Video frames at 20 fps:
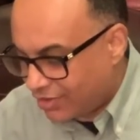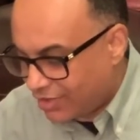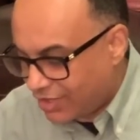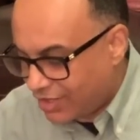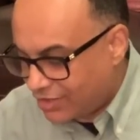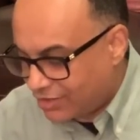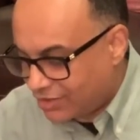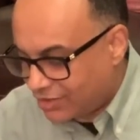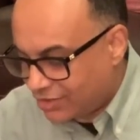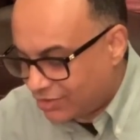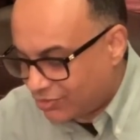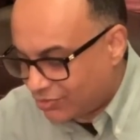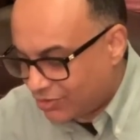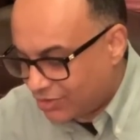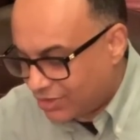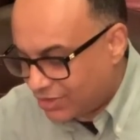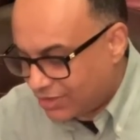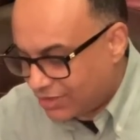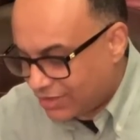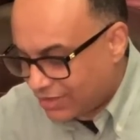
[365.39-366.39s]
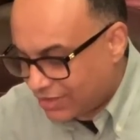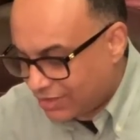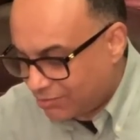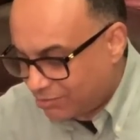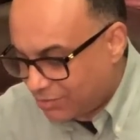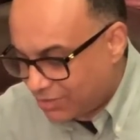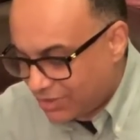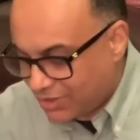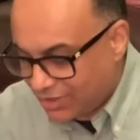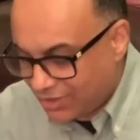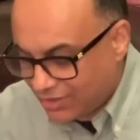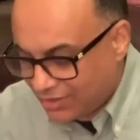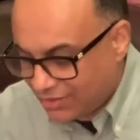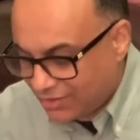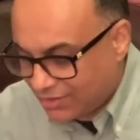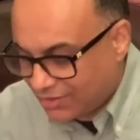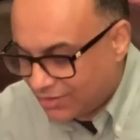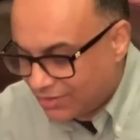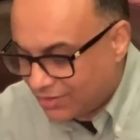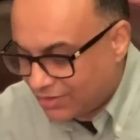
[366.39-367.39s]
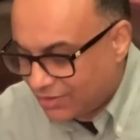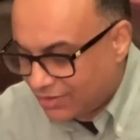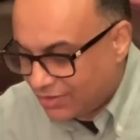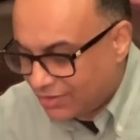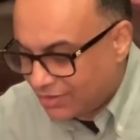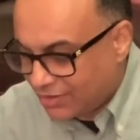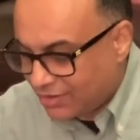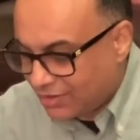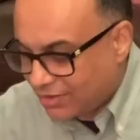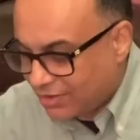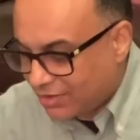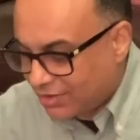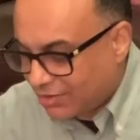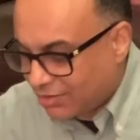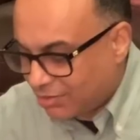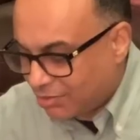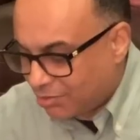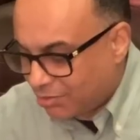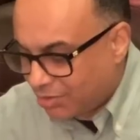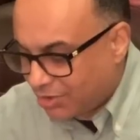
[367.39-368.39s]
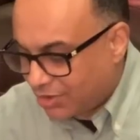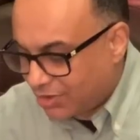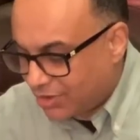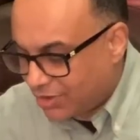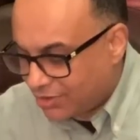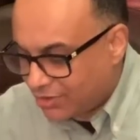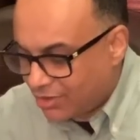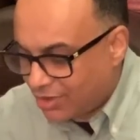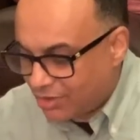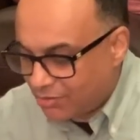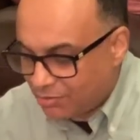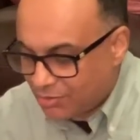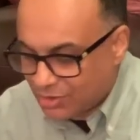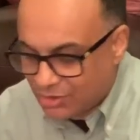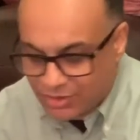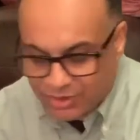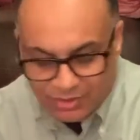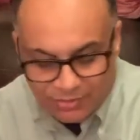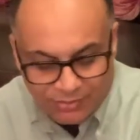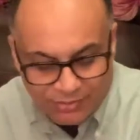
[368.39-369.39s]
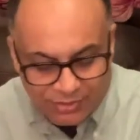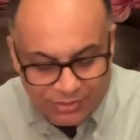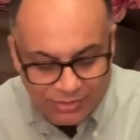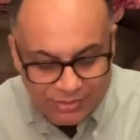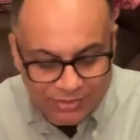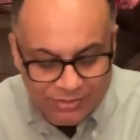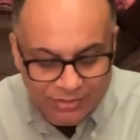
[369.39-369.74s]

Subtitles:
1920 type thing, but there's not much different.